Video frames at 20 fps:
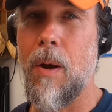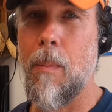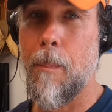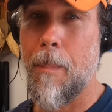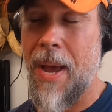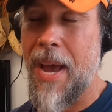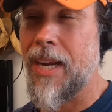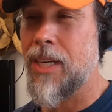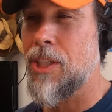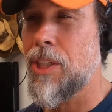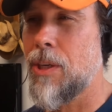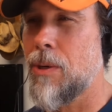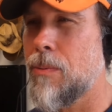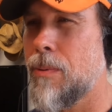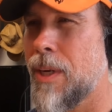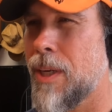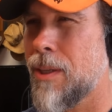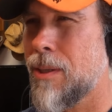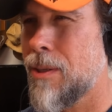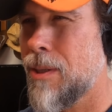Now back to
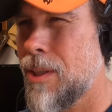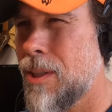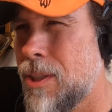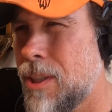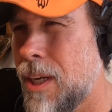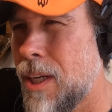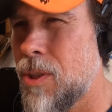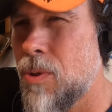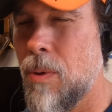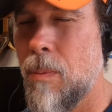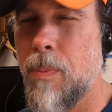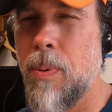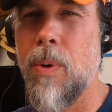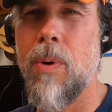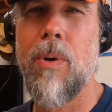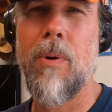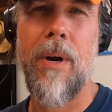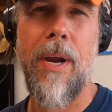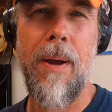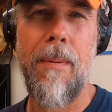your regularly scheduled
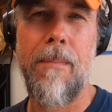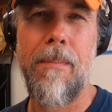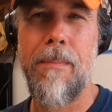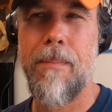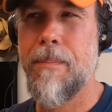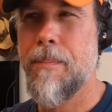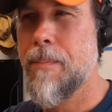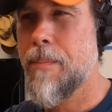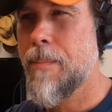program.